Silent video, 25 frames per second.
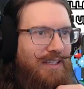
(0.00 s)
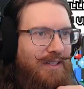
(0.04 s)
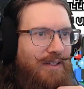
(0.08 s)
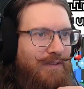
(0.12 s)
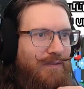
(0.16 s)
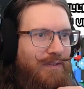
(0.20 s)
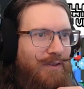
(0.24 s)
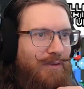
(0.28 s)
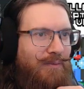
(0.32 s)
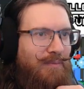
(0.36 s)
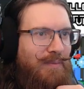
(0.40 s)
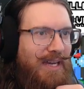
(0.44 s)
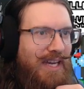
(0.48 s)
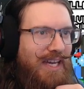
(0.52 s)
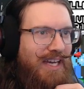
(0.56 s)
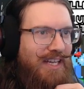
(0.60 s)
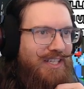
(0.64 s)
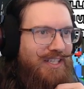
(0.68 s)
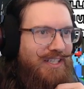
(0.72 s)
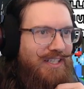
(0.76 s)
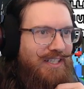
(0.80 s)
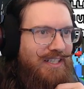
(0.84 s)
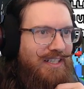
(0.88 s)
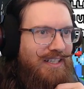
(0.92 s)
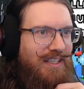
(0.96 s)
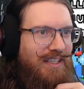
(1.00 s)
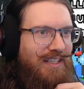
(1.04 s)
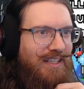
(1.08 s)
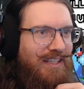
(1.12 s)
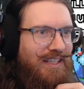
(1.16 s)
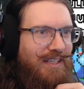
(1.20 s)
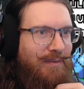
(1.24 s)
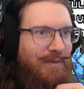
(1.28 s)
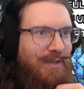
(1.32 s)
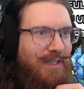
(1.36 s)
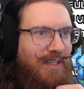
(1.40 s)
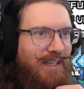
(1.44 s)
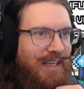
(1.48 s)
If you imagine
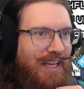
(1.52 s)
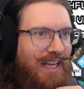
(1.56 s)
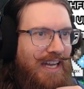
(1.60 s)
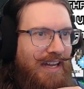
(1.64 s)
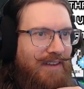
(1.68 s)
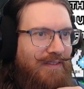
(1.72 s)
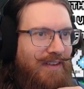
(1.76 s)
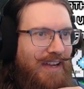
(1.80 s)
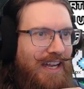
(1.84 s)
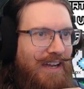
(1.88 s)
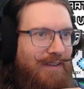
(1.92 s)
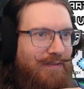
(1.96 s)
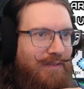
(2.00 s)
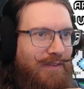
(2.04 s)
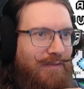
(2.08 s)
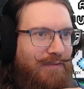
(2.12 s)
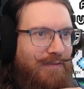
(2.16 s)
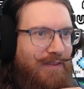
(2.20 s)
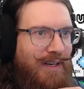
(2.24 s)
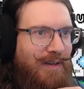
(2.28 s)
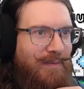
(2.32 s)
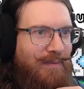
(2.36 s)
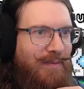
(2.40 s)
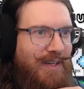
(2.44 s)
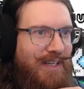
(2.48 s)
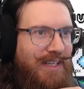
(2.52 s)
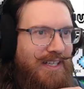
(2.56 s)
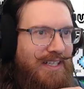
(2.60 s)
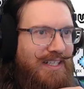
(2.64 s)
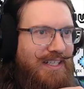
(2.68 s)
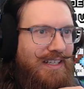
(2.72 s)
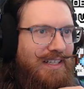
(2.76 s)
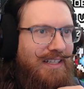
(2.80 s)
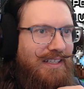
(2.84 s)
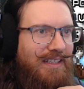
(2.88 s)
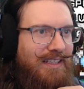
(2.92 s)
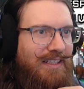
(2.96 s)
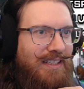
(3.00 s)
that we have half the frame
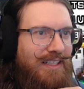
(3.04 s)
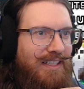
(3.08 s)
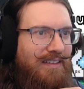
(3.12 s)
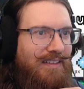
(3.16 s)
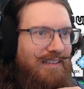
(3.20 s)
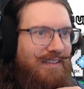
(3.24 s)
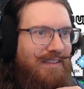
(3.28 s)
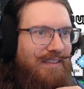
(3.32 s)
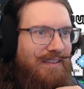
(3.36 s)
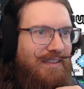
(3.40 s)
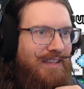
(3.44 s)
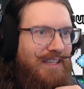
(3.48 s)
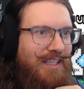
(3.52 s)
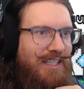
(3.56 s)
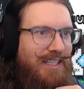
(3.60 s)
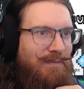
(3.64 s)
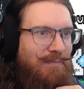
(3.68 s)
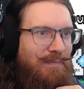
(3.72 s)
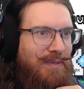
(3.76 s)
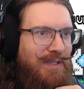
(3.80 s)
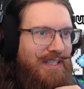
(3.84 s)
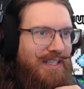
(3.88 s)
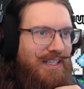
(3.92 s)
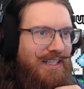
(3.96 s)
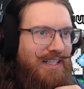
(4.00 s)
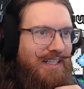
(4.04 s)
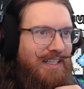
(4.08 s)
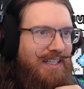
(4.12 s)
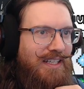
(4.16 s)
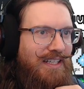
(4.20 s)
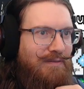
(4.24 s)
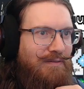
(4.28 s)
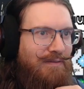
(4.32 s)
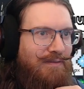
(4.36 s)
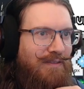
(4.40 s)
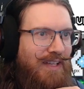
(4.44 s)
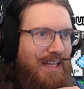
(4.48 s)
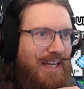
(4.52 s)
rate, like this being
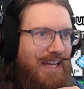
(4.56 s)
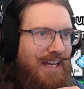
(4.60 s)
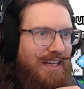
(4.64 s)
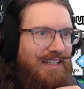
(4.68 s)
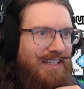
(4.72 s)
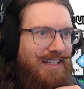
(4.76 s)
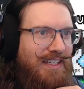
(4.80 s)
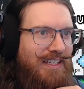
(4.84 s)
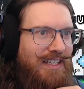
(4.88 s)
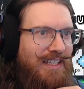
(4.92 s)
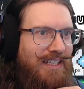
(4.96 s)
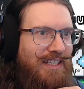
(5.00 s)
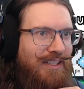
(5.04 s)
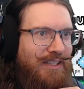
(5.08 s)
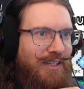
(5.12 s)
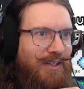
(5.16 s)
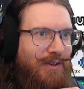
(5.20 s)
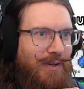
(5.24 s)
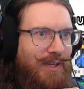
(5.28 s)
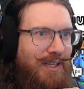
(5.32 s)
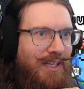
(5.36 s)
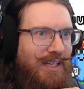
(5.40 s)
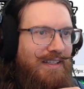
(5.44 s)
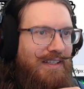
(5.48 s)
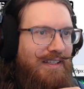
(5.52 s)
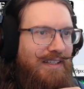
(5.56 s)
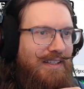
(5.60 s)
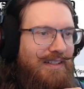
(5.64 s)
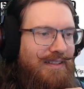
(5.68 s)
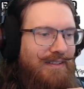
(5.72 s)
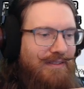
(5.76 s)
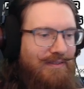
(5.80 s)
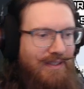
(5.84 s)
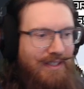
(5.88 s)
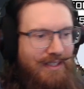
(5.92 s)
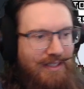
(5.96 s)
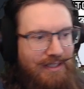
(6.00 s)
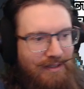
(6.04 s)
flat and then going up,
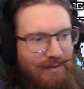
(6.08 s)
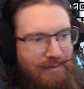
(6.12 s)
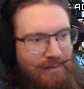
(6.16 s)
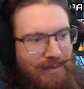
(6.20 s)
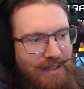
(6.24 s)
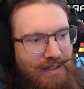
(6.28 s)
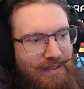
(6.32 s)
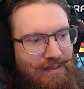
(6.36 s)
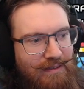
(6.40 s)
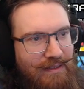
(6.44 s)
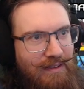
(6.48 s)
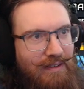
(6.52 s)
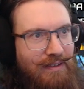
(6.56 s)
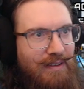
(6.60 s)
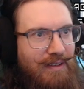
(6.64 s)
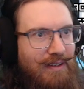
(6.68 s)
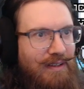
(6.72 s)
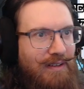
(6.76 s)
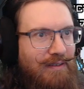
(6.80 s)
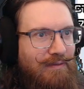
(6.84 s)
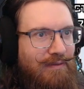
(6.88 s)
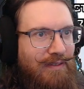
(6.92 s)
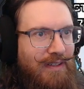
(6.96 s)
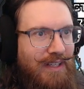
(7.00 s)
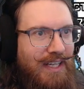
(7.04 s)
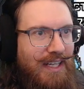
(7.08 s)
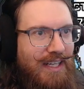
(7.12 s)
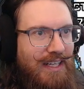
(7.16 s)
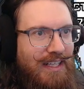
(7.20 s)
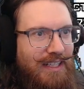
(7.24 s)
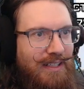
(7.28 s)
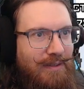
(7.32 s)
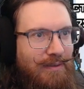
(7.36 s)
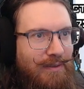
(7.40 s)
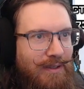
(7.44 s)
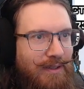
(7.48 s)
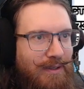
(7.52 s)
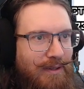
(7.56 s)
well, actually it'd be flat and
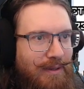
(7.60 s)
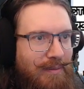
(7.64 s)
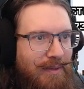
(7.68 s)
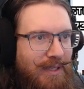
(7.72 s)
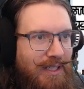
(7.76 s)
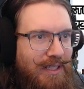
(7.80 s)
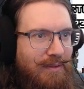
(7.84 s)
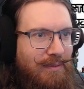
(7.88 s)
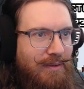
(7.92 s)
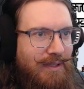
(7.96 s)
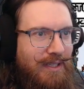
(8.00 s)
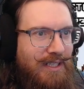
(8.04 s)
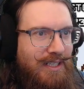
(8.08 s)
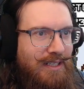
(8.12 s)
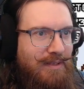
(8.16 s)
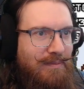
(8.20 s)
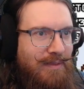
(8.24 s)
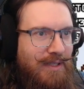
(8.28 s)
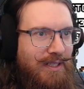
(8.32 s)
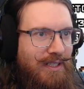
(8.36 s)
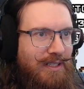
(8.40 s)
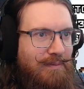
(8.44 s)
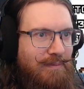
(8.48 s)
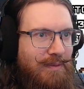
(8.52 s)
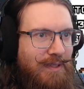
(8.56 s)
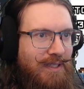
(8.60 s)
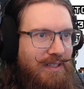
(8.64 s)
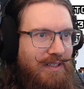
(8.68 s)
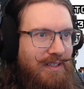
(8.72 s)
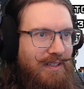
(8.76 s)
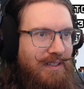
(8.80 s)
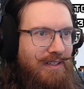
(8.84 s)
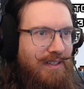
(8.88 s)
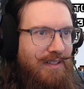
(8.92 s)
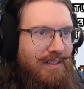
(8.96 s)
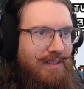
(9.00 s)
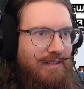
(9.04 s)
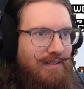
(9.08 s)
then would go up like twice as much. But,
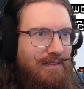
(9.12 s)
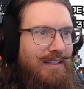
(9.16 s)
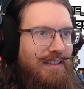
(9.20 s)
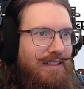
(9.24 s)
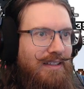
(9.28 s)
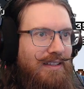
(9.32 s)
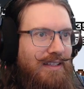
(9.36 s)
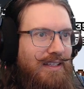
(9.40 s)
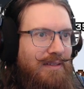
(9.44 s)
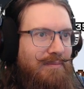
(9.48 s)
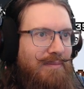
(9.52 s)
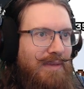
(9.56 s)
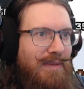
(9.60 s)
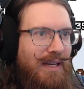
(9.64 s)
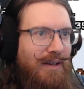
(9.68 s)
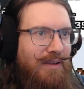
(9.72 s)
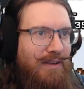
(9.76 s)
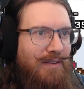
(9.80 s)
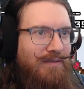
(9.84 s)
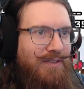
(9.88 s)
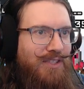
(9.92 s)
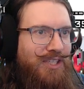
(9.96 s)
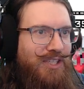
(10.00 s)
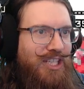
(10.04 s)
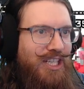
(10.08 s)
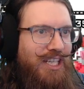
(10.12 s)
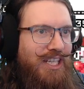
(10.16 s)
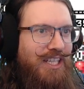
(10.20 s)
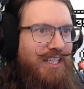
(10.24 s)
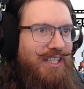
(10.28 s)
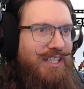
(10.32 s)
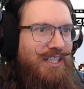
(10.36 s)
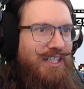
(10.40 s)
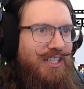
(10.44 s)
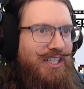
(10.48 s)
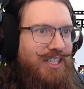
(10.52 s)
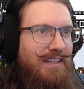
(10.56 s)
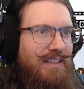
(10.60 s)
you know, the amount of
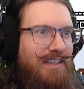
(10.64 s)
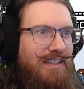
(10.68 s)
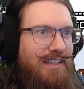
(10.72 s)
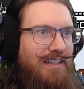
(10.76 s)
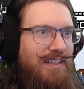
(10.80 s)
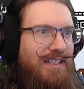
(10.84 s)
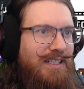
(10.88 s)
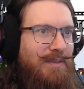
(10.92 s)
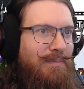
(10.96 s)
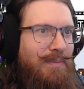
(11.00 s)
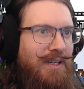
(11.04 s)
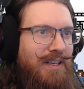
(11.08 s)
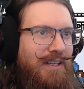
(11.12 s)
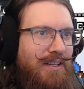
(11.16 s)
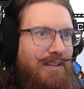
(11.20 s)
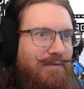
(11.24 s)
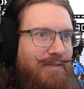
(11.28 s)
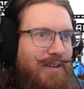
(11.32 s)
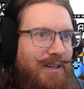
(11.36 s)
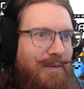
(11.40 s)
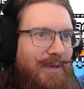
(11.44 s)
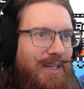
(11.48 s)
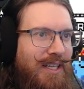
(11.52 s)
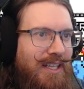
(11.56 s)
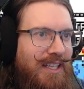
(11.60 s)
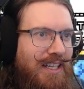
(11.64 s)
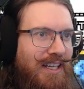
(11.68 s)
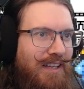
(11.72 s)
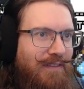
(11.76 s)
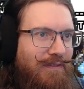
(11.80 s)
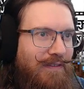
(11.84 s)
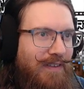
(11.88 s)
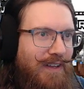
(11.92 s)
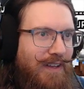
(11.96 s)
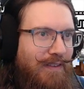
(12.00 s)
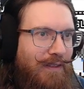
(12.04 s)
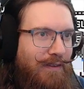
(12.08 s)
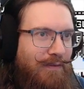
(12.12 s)
change is dependent on the frame rate. And then
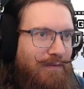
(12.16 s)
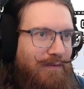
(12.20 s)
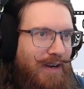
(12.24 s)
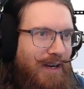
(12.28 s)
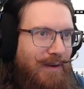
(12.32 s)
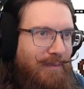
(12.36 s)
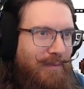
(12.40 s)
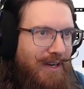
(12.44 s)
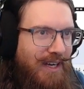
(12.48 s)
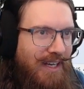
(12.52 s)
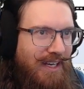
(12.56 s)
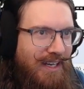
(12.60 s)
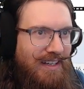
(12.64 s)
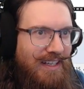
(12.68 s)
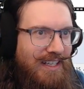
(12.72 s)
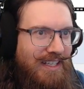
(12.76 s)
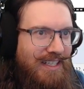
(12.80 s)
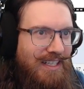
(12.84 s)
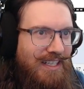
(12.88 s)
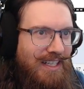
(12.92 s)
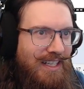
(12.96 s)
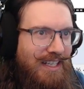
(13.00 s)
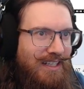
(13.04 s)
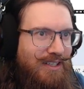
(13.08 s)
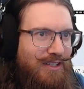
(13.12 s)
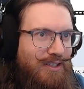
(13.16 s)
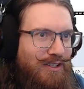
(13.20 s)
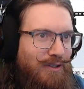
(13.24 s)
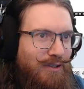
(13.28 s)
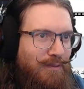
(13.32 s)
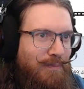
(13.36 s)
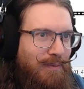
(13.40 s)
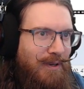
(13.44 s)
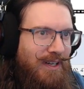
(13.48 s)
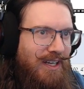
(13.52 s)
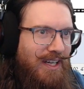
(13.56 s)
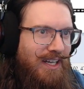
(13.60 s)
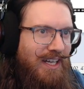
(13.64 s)
if, if the frame rate is like
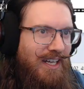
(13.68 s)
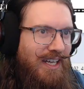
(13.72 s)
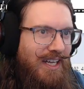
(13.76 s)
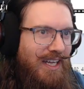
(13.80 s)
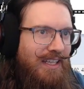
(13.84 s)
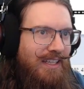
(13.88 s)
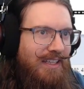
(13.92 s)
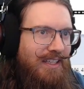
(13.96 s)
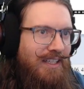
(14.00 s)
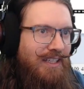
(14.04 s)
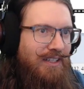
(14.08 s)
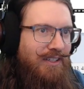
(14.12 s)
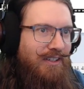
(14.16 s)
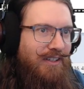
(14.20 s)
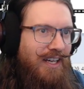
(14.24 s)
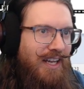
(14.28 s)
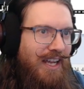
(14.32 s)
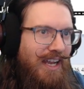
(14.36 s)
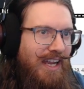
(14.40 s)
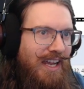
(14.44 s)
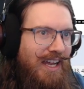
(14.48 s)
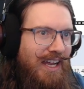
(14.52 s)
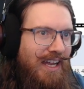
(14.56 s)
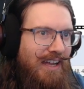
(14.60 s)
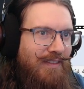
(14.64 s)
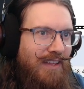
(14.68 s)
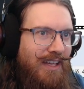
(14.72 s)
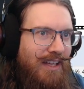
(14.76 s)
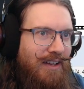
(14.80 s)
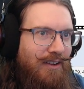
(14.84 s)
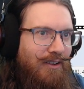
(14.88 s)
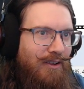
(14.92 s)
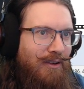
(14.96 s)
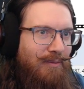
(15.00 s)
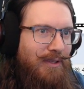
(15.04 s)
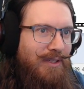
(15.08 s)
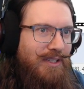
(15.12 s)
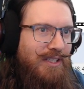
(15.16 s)
super high, then you're going to have that
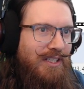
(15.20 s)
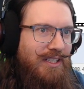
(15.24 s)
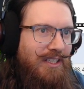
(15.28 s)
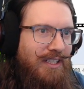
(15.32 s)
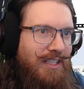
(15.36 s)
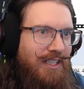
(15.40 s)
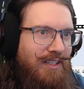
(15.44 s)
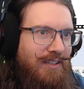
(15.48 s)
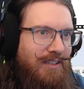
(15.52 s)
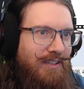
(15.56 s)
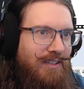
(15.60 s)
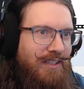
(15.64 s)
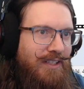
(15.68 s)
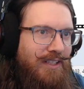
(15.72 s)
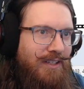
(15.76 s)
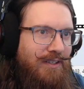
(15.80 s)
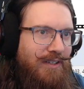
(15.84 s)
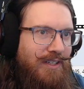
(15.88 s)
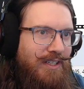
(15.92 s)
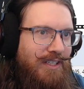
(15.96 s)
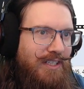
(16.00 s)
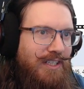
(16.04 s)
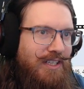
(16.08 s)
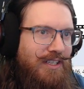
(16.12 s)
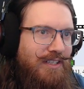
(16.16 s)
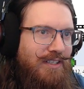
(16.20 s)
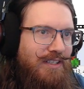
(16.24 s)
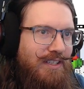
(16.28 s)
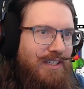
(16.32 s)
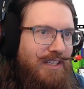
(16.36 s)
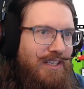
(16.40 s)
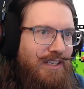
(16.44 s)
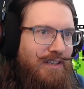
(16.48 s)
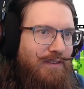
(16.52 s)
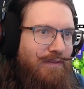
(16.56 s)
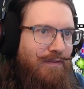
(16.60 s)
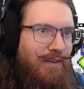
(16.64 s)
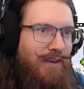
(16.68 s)
almost linear increase because
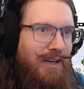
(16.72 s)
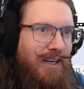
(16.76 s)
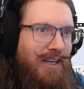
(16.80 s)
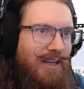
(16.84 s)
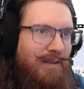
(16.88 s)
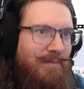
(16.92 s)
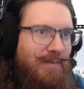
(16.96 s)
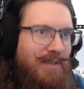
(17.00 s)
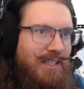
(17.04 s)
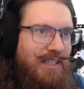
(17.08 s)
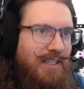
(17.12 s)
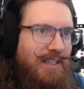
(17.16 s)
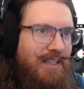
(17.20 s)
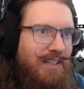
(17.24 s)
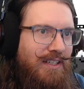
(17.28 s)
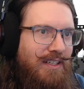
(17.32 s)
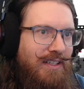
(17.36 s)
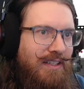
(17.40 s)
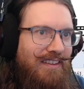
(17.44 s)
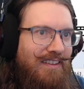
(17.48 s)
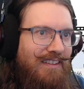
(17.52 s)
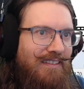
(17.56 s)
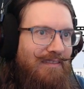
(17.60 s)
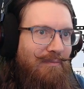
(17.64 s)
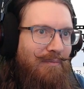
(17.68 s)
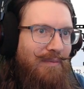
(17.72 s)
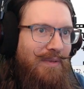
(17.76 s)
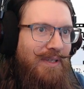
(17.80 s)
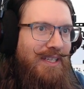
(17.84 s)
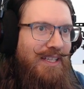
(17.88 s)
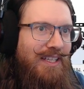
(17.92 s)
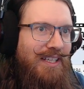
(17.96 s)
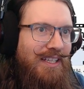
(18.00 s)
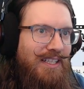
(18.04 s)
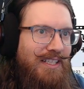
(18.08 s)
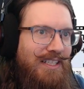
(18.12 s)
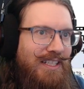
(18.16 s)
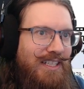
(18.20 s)
each frame is going to
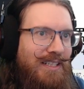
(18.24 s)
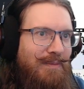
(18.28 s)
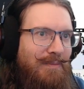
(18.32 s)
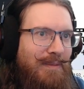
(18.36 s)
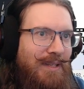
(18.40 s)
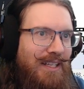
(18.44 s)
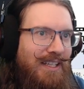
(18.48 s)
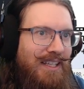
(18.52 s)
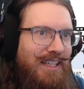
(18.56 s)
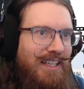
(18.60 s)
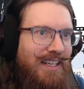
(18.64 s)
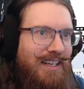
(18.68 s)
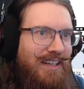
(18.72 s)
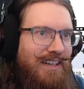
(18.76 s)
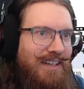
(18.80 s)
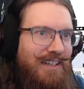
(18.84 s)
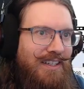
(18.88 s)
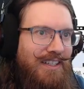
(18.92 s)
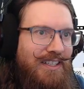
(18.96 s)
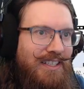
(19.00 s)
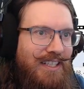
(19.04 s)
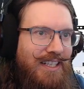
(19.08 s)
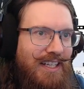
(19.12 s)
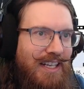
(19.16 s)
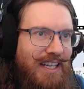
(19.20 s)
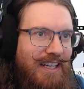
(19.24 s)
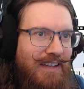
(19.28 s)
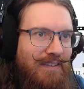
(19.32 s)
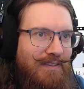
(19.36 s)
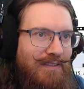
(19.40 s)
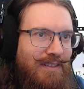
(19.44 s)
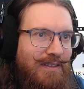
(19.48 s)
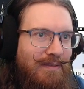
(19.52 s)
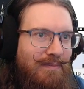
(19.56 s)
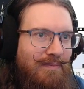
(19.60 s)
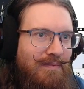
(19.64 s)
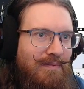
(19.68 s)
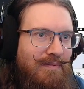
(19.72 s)
be just about there. You're just going to have
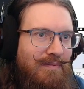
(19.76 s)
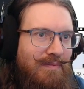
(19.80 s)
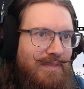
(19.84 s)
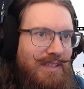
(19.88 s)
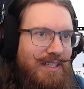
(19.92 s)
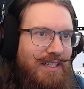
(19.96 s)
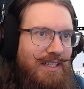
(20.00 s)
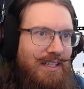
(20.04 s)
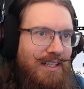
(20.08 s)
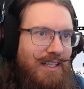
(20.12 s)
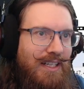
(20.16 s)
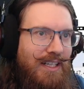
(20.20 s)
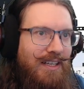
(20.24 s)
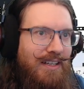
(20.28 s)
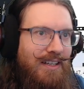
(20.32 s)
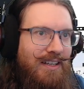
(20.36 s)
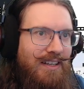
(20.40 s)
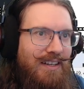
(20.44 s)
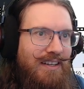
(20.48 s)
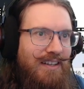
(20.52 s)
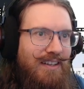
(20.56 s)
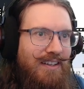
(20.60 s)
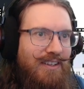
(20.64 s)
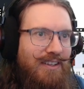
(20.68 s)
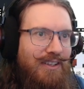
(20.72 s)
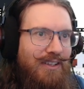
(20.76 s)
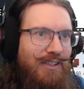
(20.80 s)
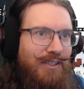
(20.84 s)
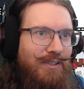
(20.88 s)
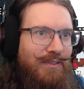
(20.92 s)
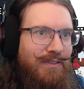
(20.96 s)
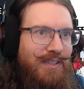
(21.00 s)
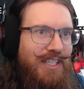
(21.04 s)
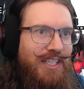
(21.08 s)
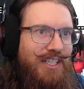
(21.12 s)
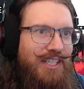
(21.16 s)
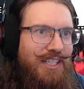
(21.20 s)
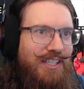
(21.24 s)
some slight
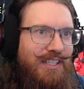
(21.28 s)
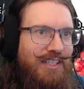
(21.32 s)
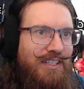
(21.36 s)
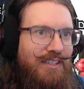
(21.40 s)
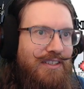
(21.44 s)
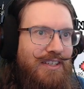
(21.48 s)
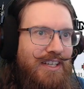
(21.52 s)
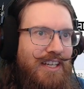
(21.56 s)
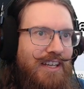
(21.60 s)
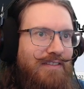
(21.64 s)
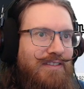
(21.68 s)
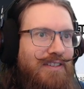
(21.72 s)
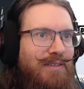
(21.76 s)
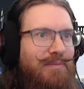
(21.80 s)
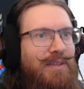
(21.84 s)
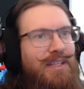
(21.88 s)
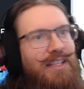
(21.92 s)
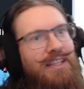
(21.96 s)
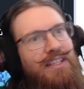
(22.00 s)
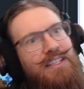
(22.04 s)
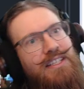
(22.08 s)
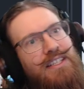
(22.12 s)
alterations and you have something that's